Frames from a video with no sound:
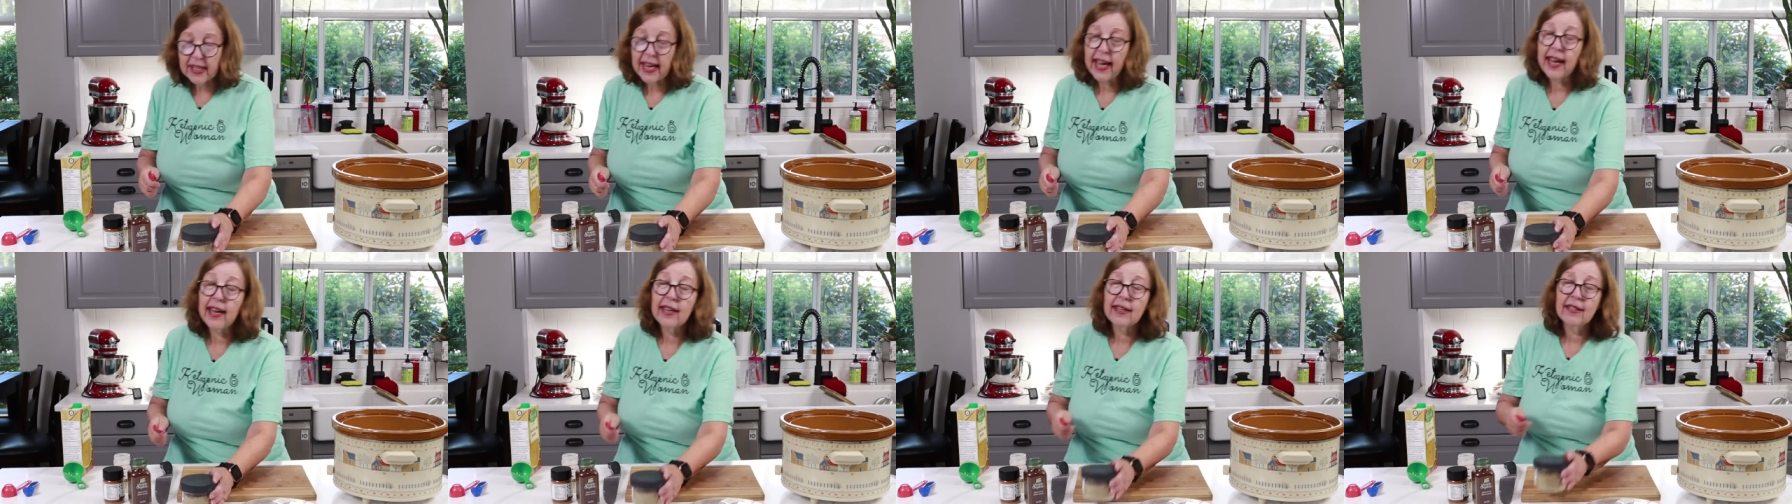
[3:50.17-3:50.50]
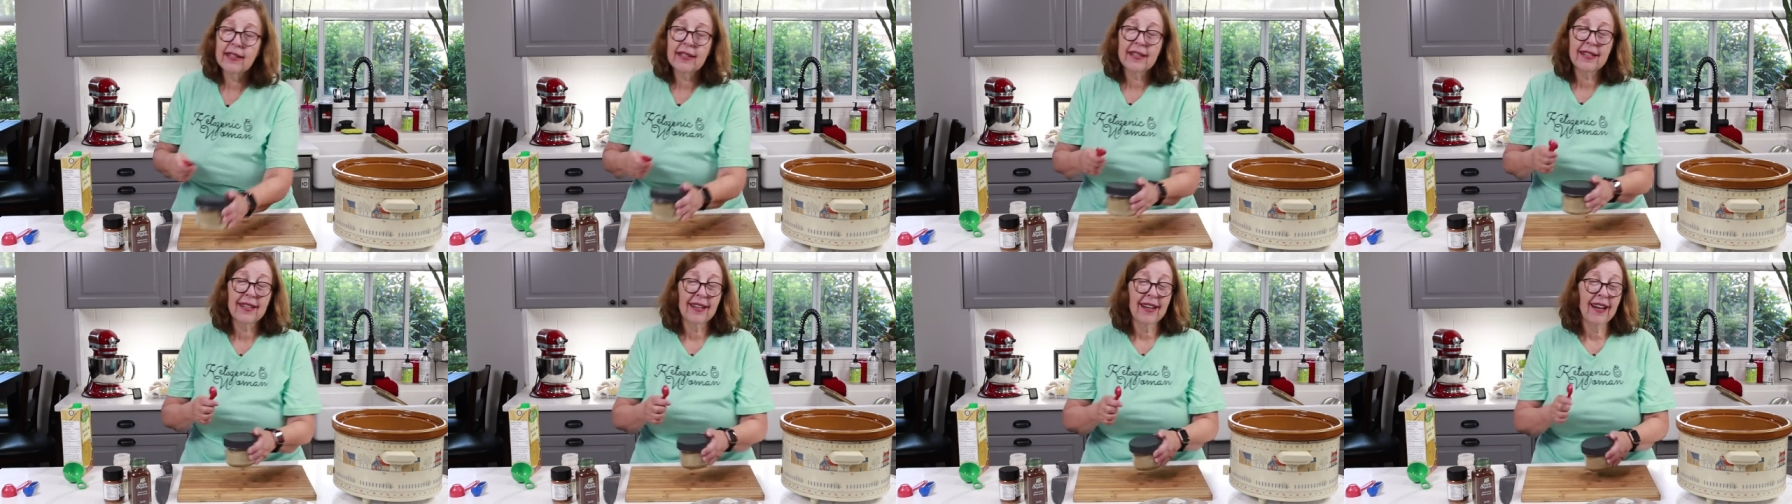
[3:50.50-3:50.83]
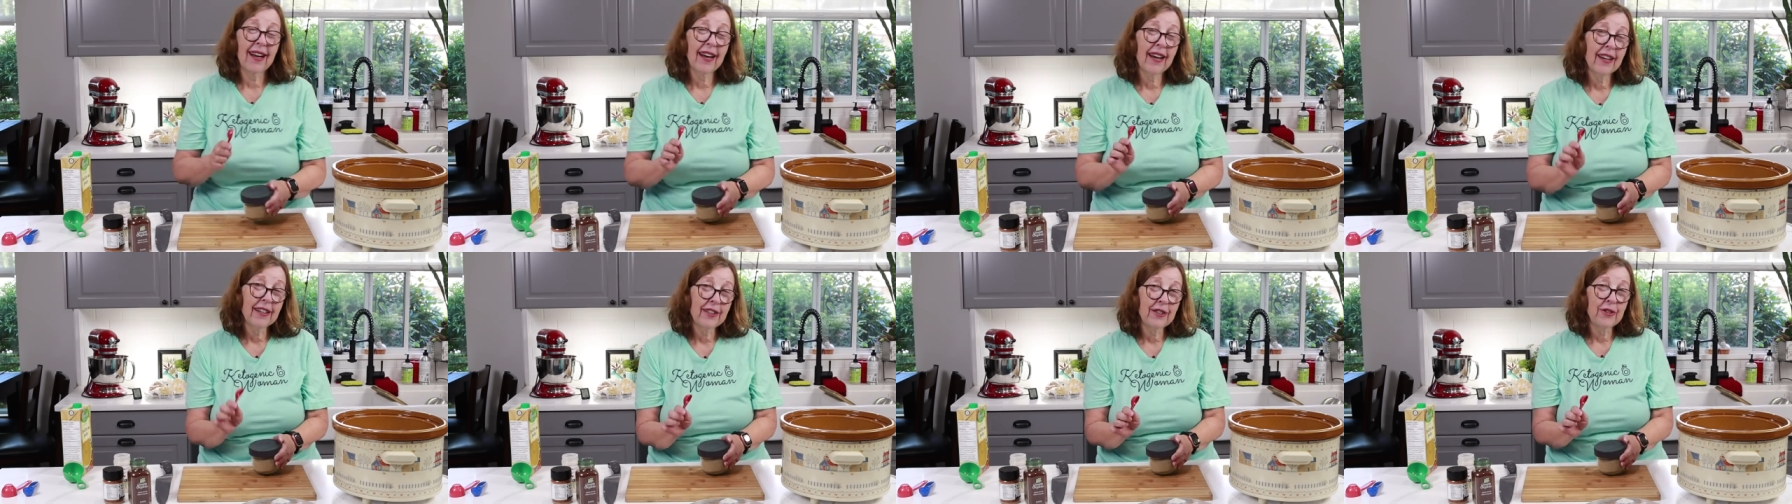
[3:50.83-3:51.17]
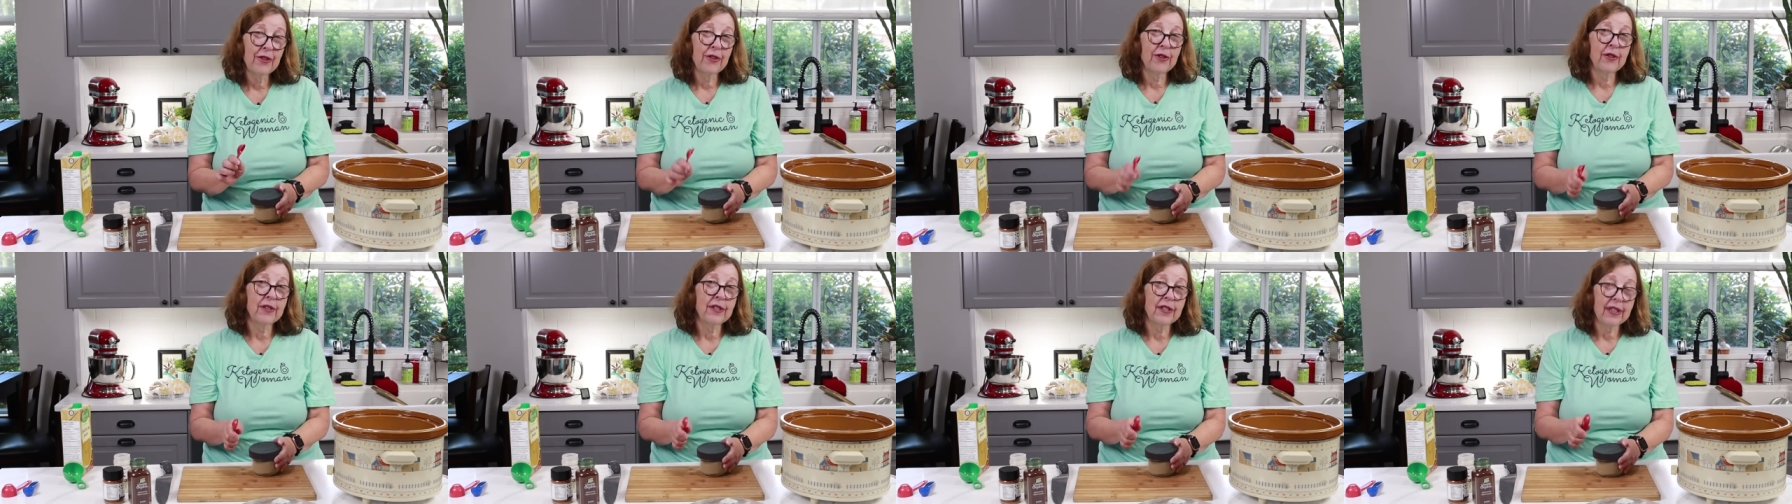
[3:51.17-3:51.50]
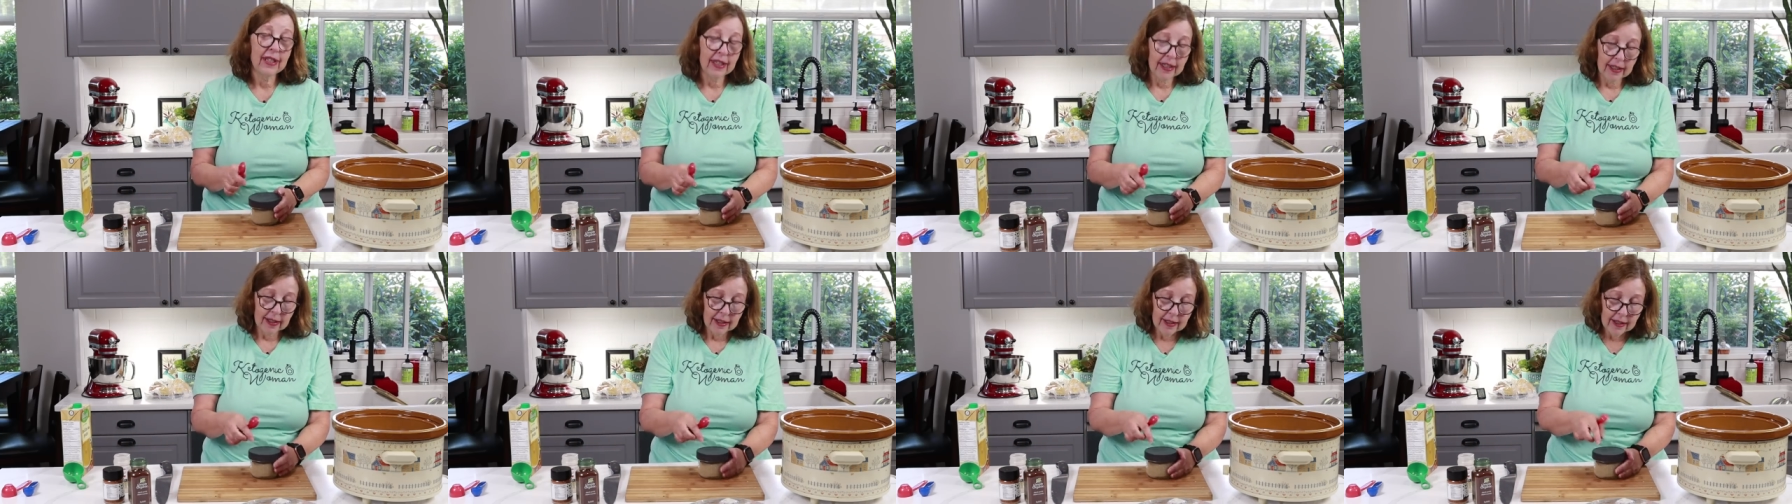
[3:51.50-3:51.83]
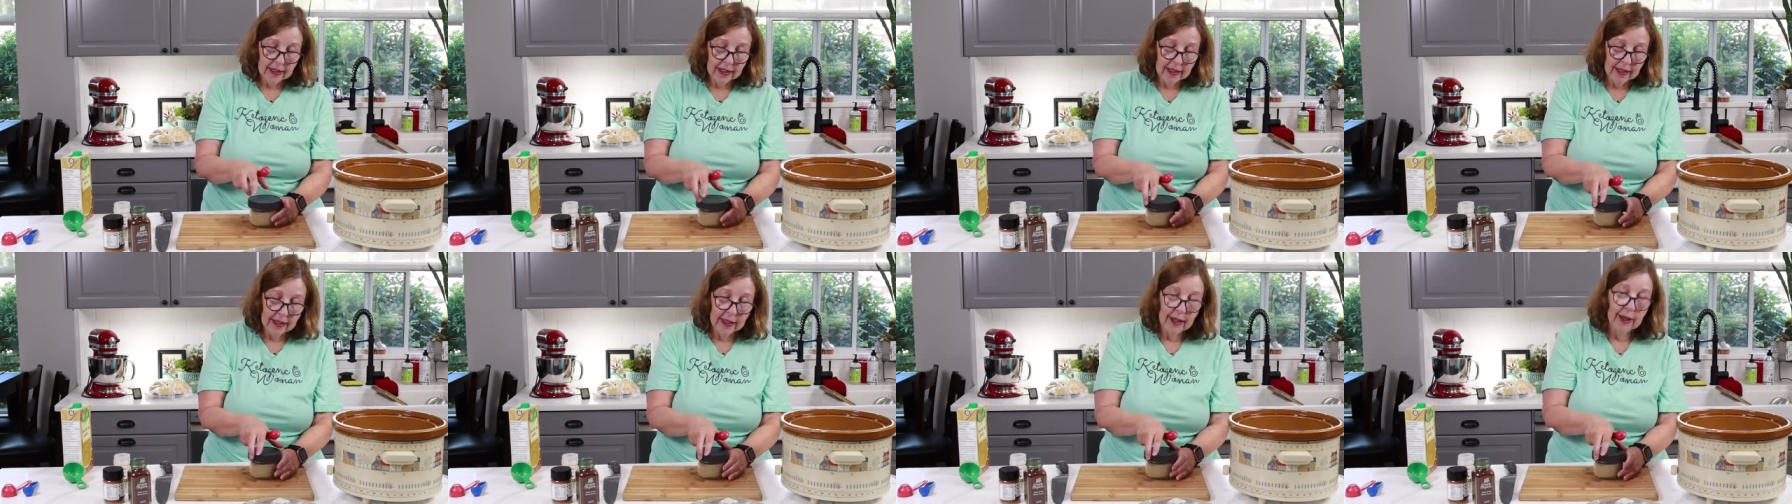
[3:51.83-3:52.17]
tend to
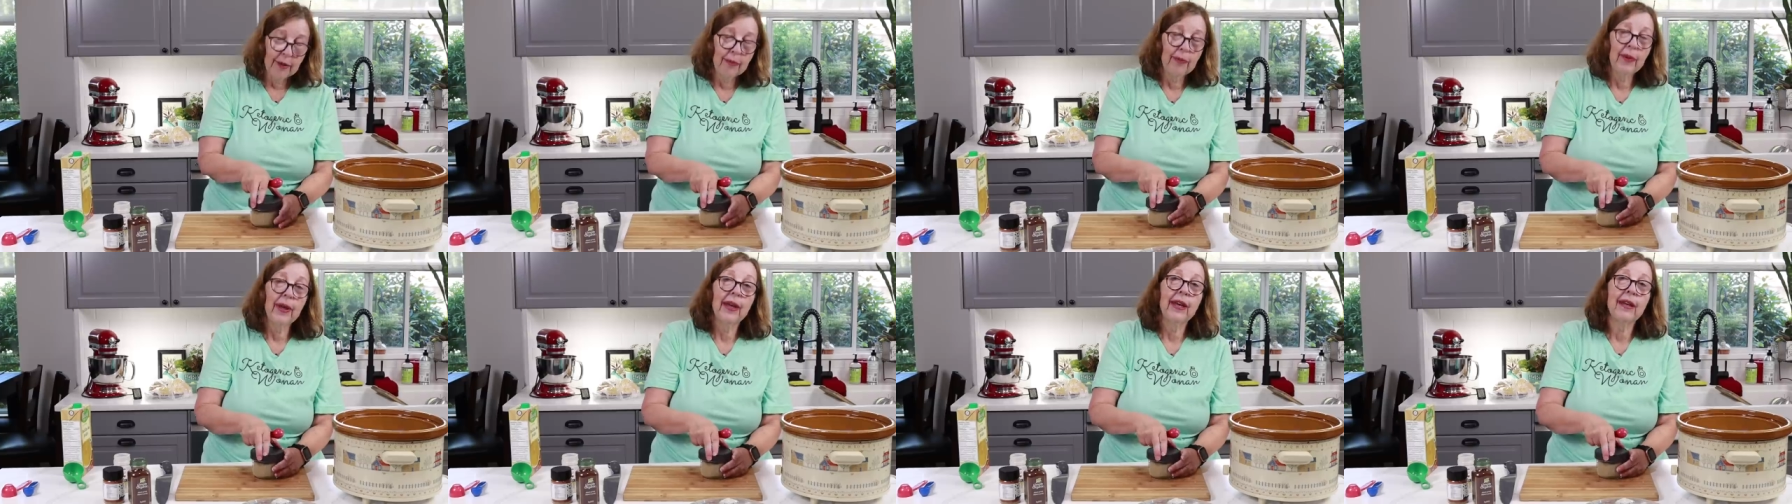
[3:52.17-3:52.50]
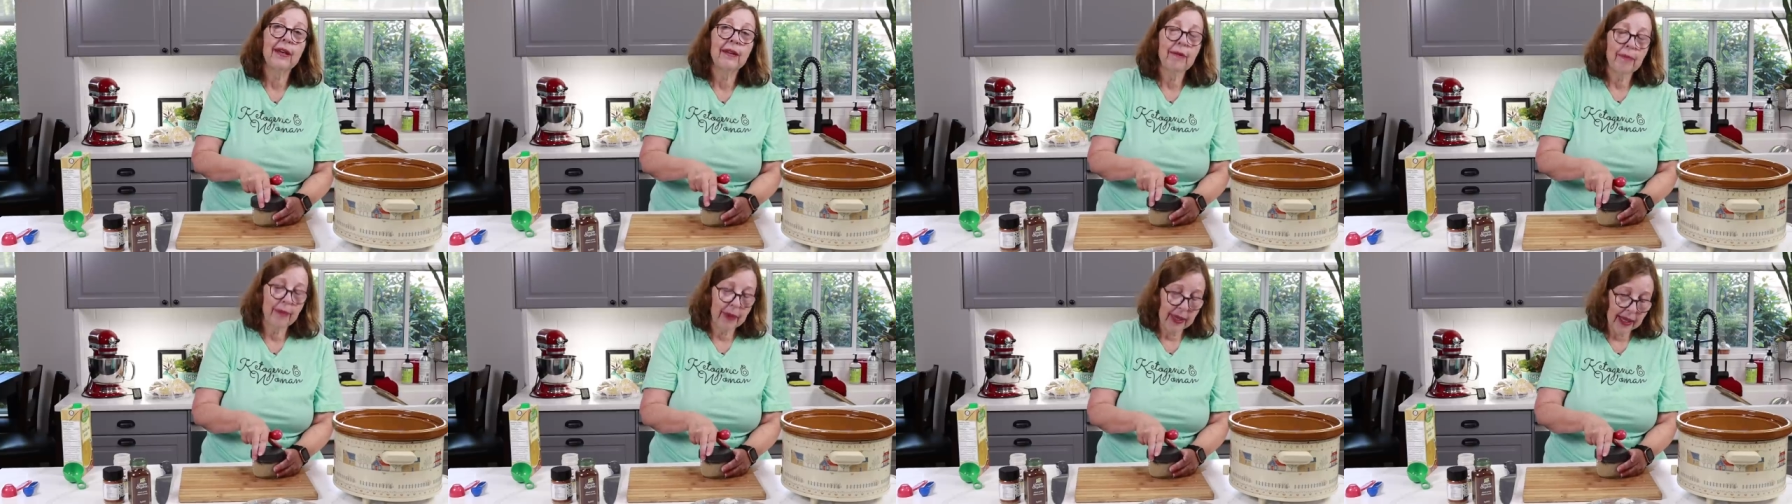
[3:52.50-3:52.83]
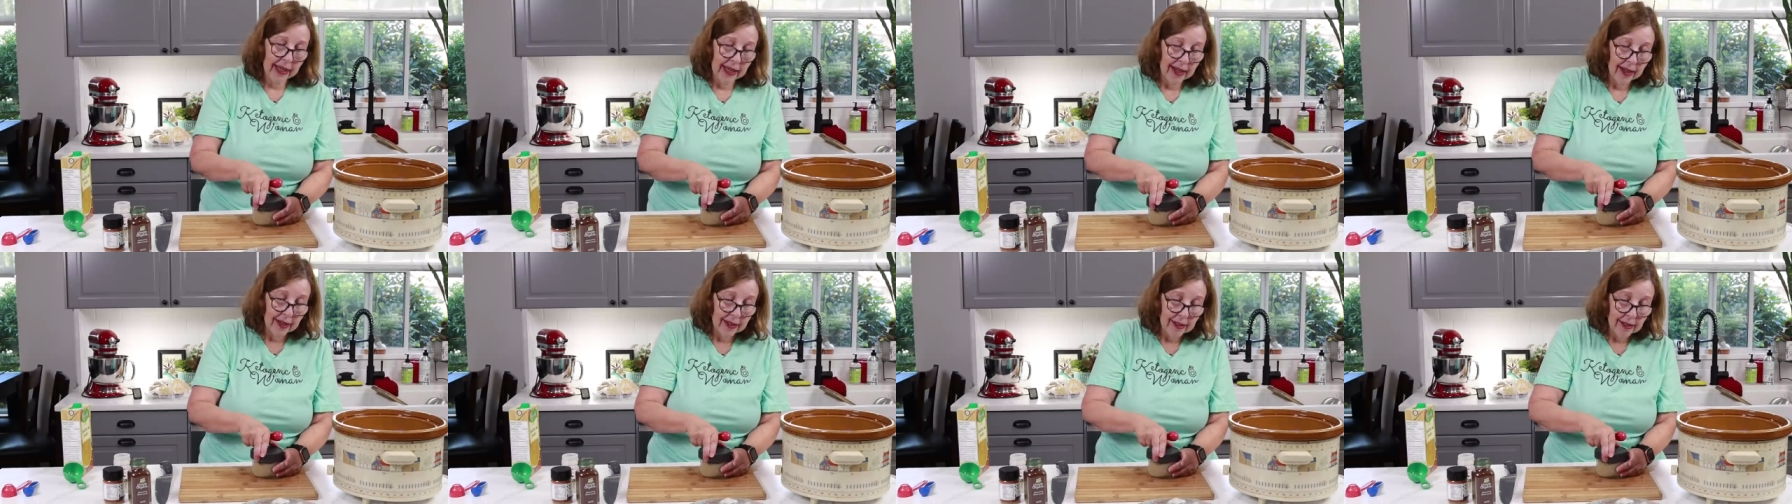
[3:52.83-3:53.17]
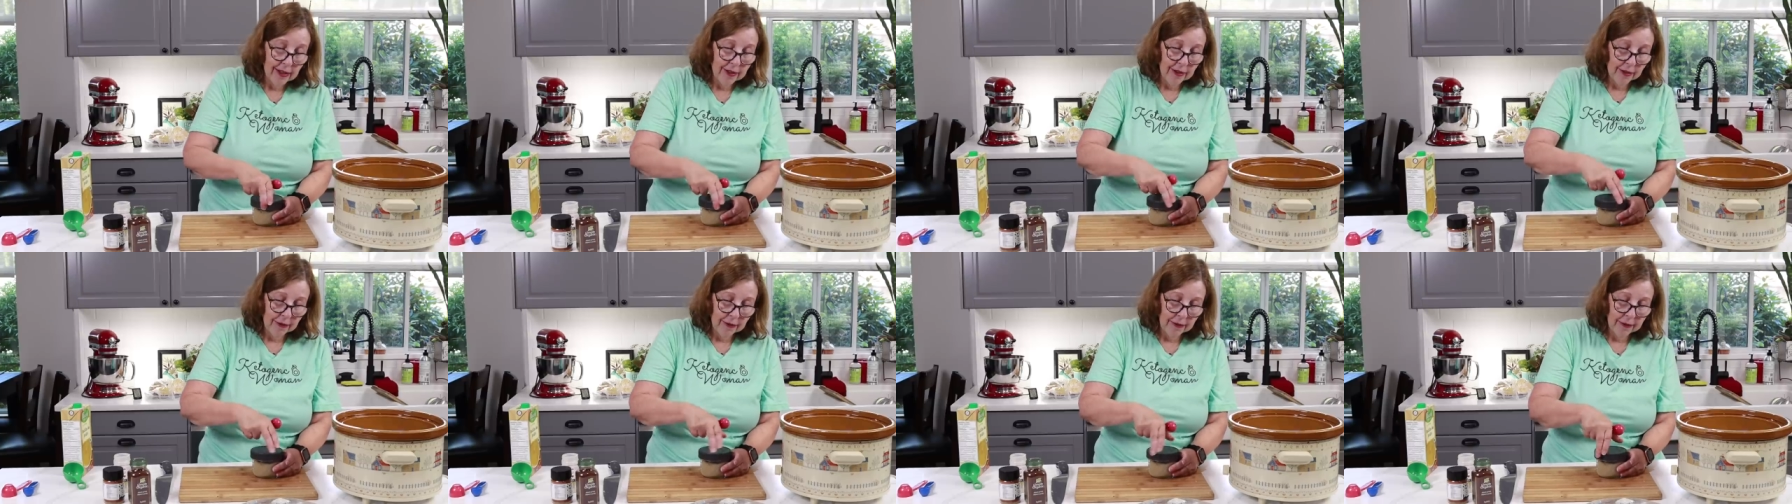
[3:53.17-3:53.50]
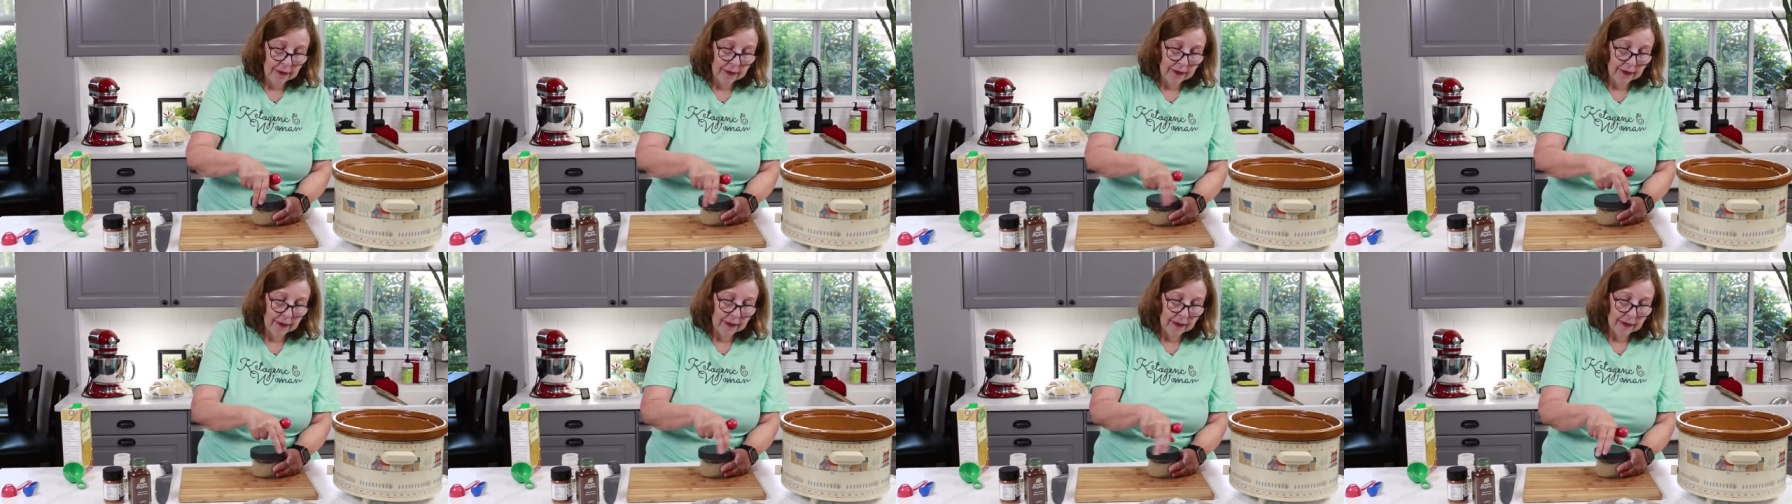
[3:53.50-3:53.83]
underseason a bit because of